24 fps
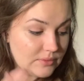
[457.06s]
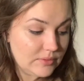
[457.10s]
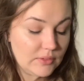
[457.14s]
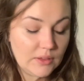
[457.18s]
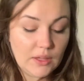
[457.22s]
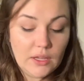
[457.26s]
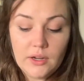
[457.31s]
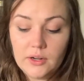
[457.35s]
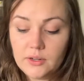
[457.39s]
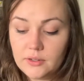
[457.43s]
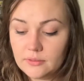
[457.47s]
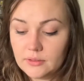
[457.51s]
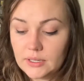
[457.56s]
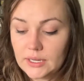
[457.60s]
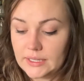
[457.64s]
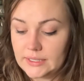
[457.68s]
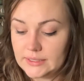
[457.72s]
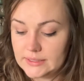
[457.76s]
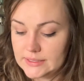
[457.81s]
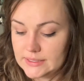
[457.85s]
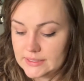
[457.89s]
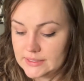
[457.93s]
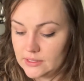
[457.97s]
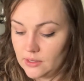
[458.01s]
All right,
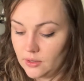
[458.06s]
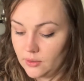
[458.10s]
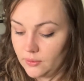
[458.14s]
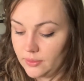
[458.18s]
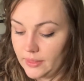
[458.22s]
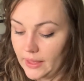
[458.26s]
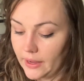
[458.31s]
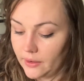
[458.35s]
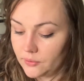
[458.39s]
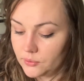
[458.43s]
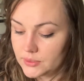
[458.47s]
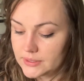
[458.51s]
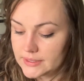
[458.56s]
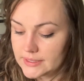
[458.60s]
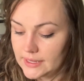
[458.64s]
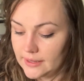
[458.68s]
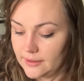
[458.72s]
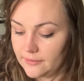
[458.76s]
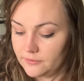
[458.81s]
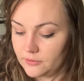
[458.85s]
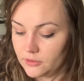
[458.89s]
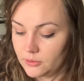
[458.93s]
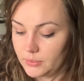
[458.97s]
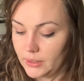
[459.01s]
so that was
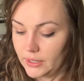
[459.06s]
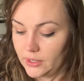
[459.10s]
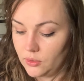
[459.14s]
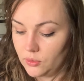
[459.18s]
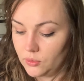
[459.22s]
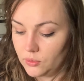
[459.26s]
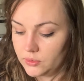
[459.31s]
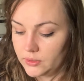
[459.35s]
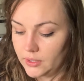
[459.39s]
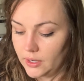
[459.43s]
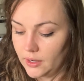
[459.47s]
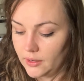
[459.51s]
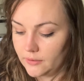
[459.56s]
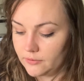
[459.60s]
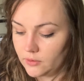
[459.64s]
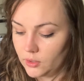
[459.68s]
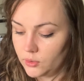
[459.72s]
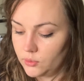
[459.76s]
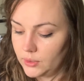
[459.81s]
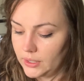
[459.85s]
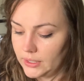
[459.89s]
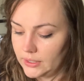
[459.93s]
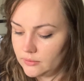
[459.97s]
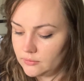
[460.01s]
it for my hold off. Oh
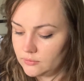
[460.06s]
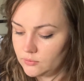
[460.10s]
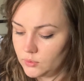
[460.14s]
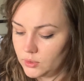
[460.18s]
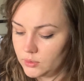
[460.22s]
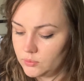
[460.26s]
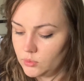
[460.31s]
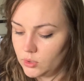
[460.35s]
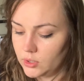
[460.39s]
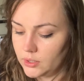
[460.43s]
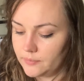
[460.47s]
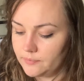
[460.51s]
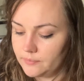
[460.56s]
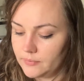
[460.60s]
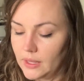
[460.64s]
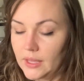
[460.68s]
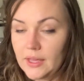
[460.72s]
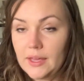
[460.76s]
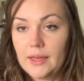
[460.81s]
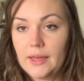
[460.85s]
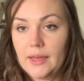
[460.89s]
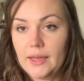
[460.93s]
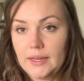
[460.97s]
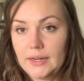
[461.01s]
wait, one more,
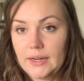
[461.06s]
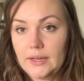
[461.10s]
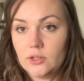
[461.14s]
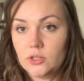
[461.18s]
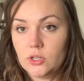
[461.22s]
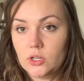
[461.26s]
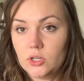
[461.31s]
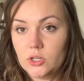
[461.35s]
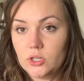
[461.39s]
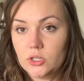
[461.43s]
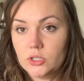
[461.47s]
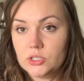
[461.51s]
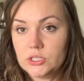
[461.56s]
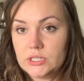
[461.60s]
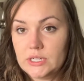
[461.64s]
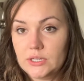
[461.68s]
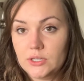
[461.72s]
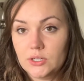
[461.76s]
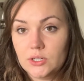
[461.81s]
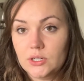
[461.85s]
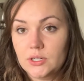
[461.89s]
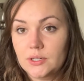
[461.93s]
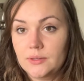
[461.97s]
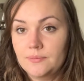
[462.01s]
an alcohol
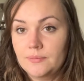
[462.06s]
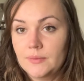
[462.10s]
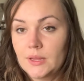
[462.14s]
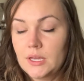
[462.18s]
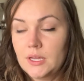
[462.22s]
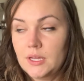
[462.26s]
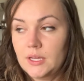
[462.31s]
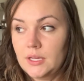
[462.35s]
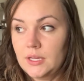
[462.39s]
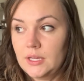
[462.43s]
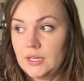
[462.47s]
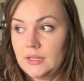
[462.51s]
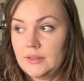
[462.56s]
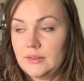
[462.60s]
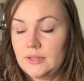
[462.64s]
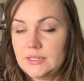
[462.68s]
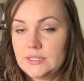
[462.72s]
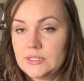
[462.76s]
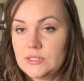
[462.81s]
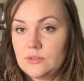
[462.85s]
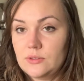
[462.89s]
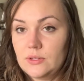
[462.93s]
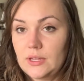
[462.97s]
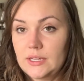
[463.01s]
shaker.
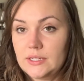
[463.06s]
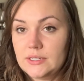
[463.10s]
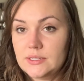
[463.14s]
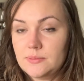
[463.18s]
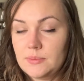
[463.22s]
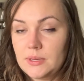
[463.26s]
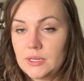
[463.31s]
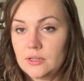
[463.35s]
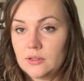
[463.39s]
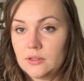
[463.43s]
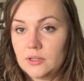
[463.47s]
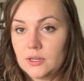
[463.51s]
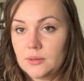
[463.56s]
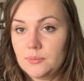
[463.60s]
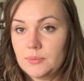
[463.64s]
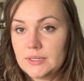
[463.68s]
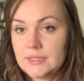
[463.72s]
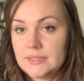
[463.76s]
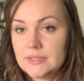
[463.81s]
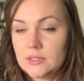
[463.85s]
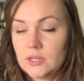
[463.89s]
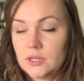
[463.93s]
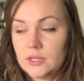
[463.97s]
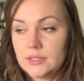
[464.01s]
Unless you like to make a lot of
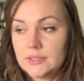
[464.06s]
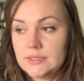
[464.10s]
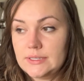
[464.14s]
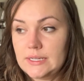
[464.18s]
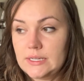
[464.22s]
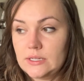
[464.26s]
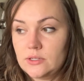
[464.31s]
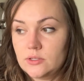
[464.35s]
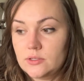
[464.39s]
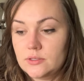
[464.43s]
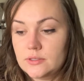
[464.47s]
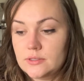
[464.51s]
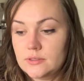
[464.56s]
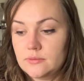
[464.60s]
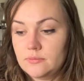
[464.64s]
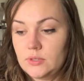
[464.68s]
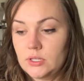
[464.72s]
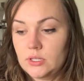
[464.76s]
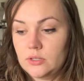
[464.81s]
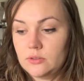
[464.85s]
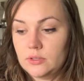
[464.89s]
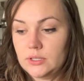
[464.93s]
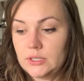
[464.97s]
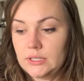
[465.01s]
mixed cocktails, you
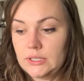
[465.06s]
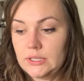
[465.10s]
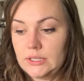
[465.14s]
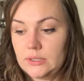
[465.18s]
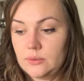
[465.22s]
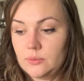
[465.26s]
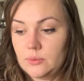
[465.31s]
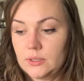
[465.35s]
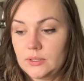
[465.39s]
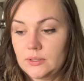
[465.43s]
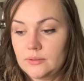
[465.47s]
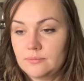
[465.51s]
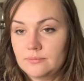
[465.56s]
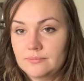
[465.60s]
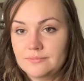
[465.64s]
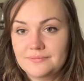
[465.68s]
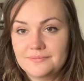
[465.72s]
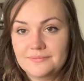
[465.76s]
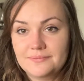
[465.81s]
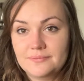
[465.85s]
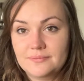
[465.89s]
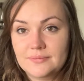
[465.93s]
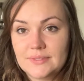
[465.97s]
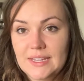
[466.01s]
don't really need one.
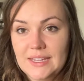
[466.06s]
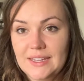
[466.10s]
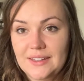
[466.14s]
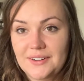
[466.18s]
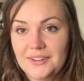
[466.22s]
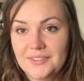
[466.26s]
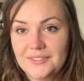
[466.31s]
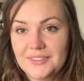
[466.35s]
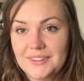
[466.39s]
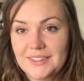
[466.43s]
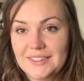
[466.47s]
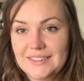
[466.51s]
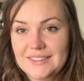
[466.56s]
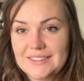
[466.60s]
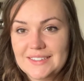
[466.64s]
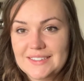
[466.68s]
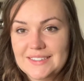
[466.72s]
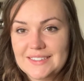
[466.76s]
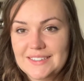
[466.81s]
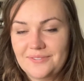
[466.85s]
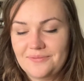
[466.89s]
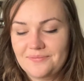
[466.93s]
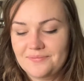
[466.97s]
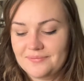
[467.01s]
Take it off the list.